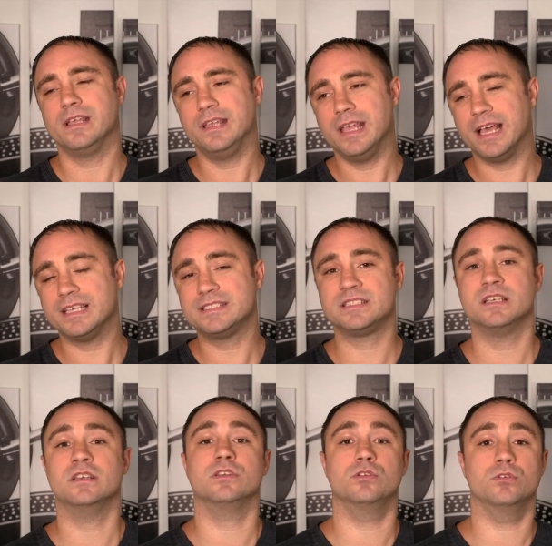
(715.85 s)

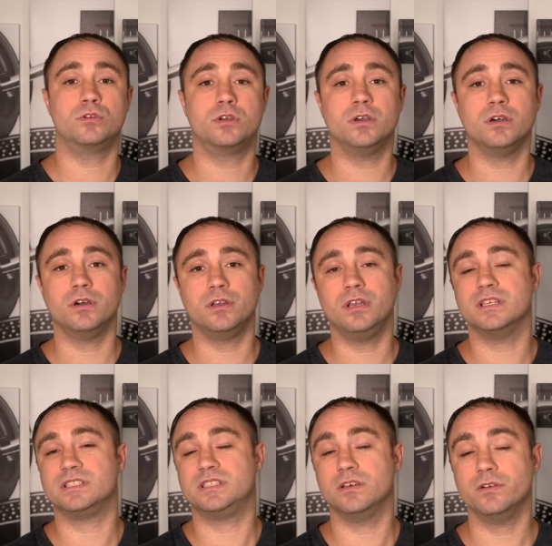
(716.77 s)
yes, you
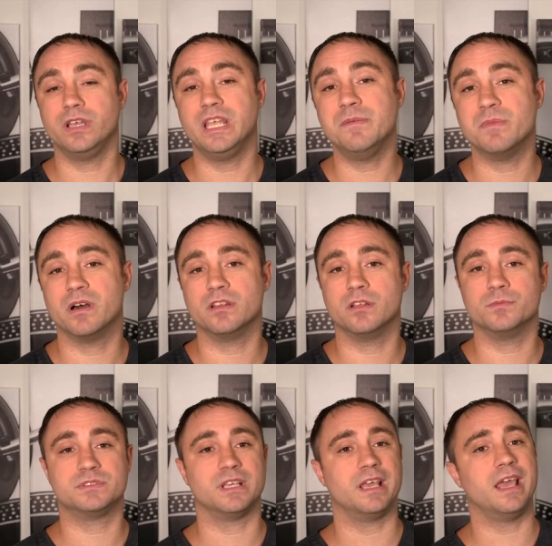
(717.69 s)
could still email
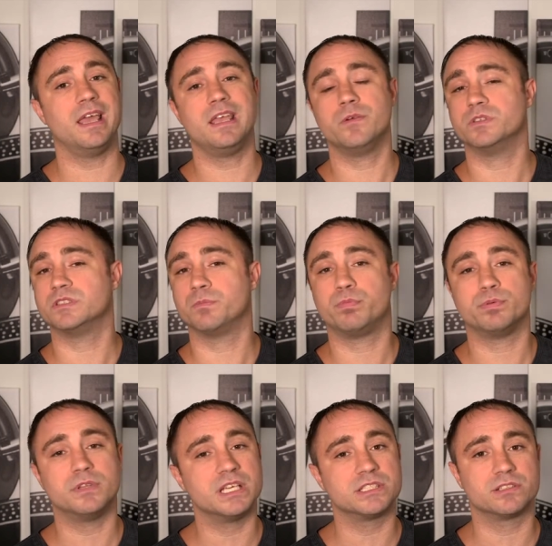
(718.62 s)
them, say, hey, it was a
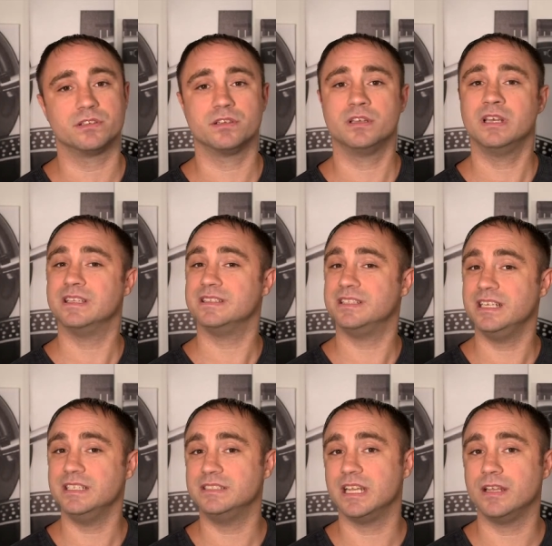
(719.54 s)
pleasure to
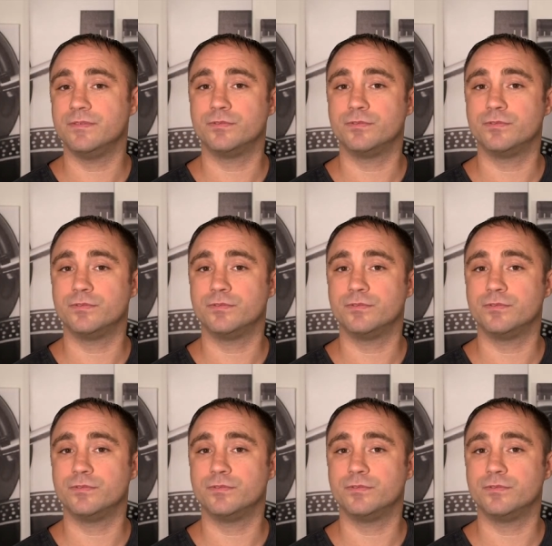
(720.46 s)
DJ